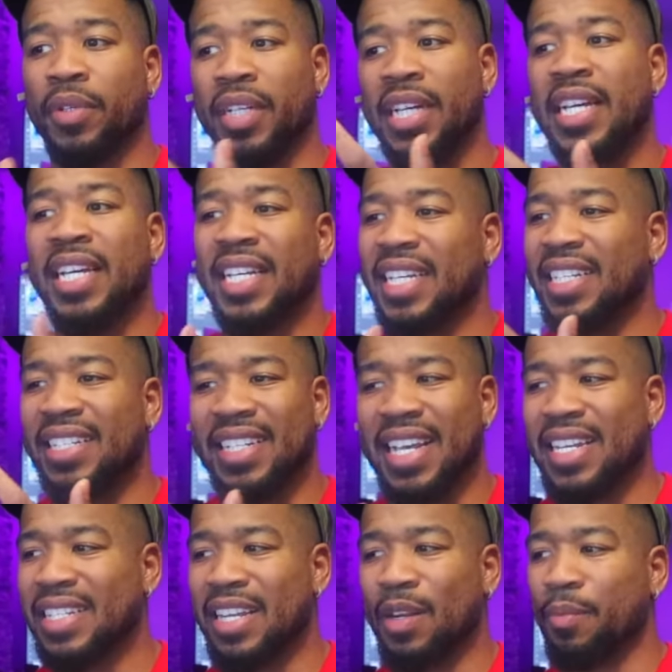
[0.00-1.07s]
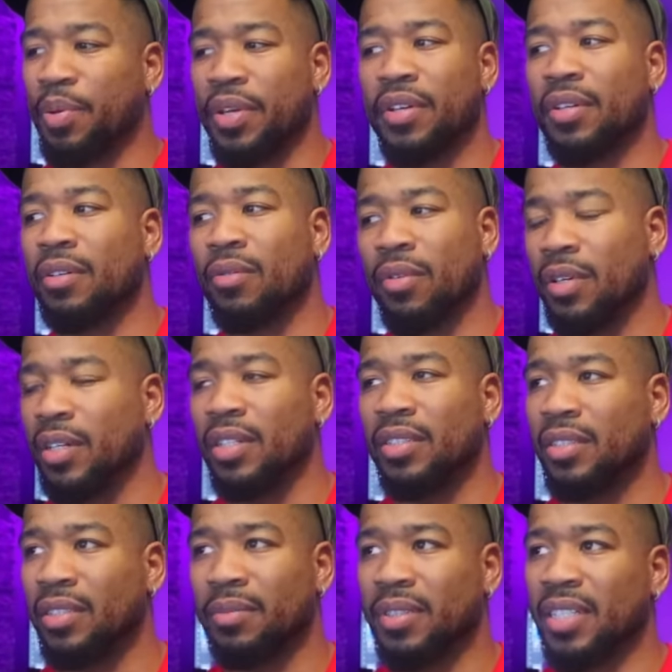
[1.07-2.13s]
but he just has that appeal where, you
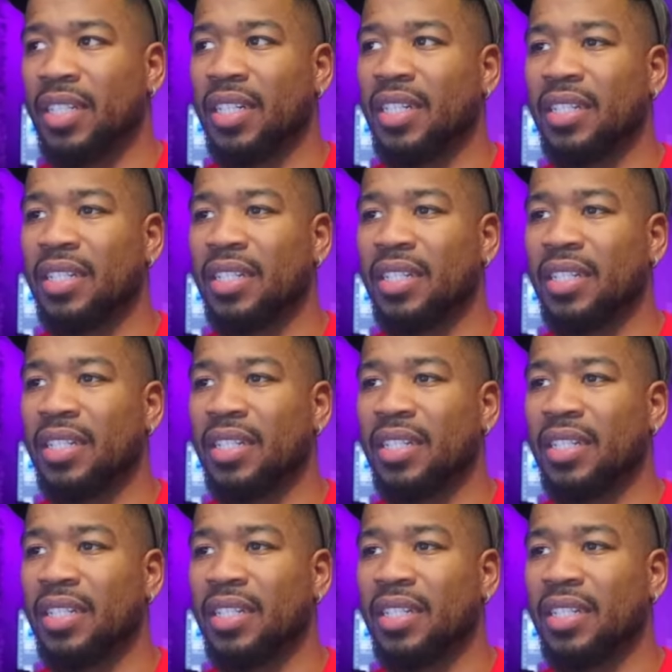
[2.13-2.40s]
know what I'm saying,